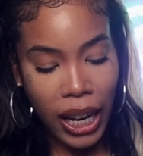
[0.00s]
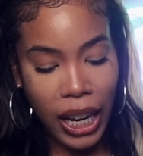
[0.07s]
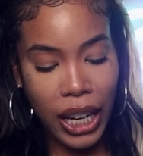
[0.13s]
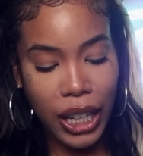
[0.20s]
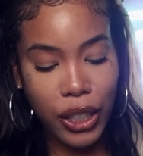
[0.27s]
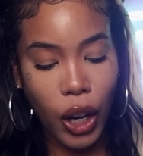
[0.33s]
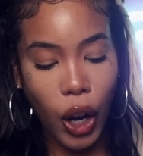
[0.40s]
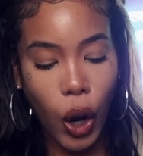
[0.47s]

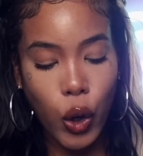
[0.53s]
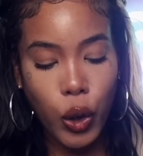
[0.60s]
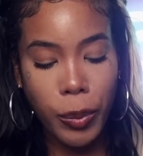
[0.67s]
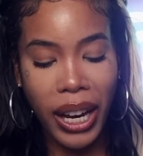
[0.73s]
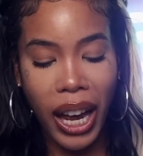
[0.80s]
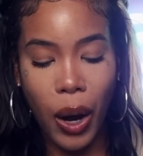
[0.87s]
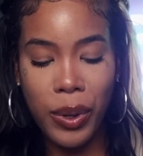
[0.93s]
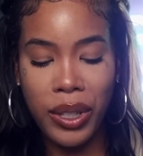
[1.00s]
He told
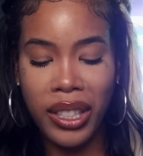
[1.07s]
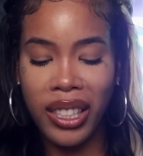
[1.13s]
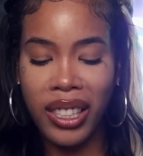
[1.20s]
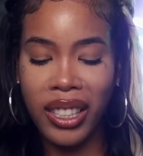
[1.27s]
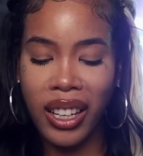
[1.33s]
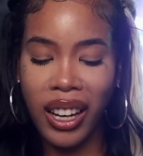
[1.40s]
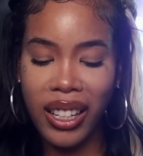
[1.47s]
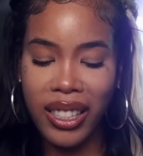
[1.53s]
me I was
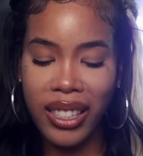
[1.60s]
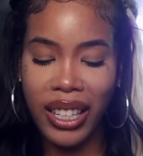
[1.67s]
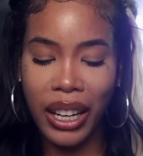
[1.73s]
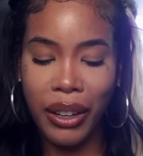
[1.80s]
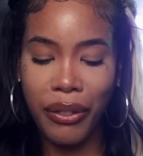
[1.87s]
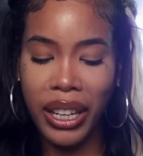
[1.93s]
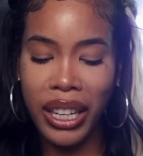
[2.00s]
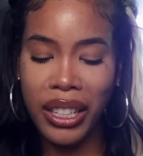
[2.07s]

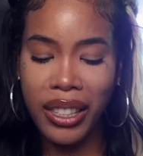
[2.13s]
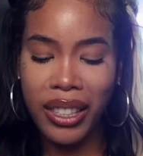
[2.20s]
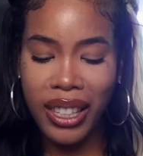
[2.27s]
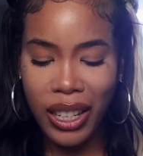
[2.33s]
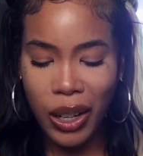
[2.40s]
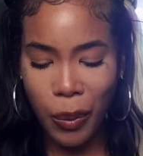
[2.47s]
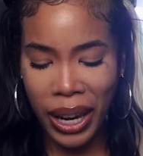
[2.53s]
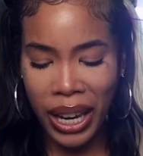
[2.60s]
disgusting for
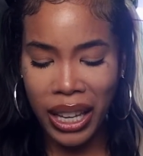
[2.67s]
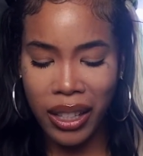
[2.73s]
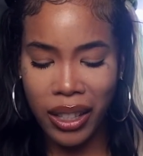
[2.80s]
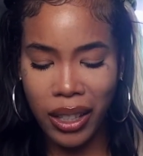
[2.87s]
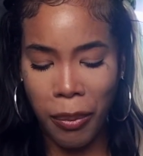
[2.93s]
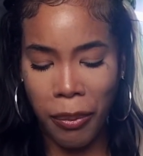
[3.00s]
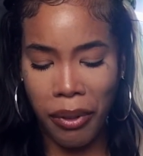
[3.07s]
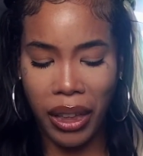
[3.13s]
insinuating
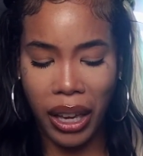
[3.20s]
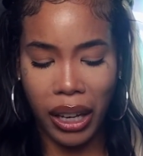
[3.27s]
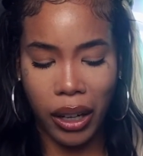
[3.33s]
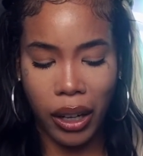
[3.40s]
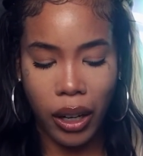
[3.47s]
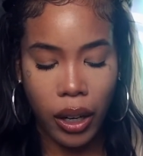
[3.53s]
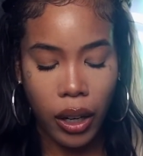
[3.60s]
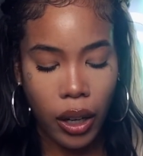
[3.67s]
something.